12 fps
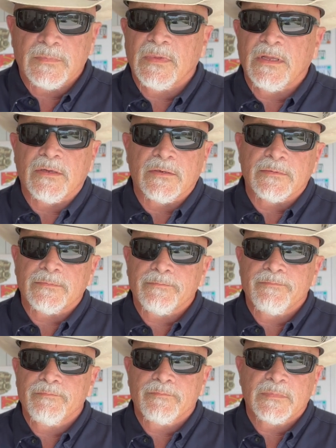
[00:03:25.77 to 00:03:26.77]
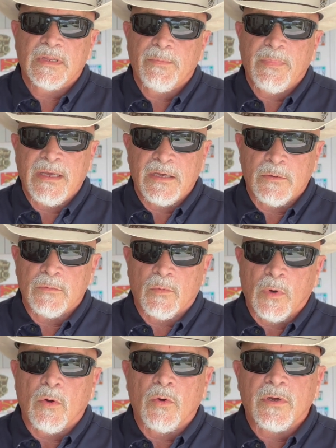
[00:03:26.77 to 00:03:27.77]
you know, being
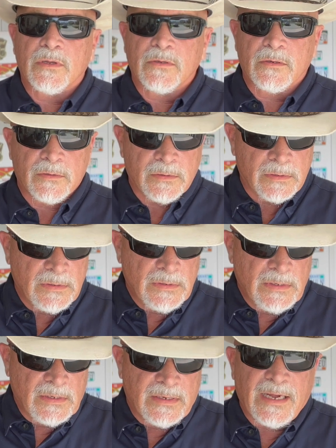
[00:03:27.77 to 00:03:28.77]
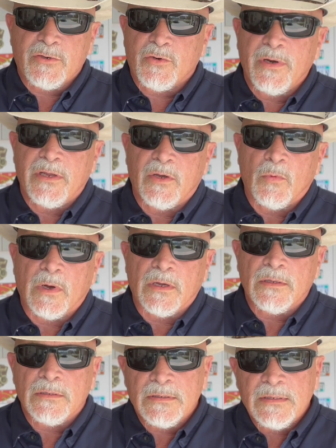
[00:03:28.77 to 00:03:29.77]
woke and they're not treating you
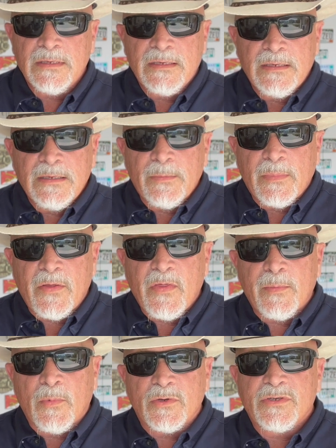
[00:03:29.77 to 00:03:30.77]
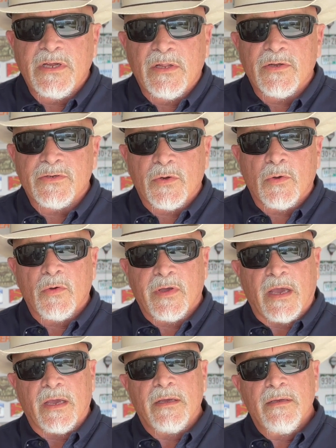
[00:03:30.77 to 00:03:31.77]
well. But I think most dealers are
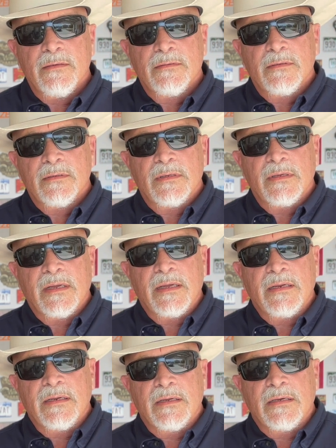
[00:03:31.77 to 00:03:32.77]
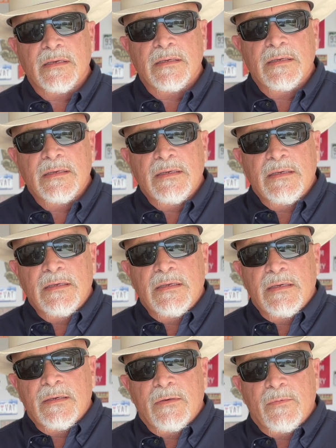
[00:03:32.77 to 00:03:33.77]
okay, and
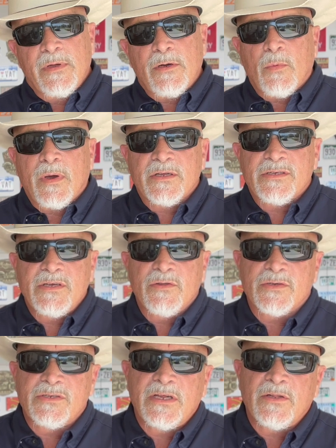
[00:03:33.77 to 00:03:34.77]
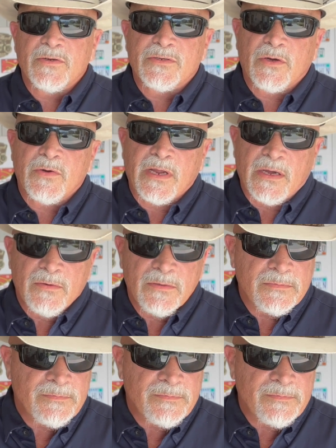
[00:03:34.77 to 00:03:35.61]
we don't want to see those dealers go down.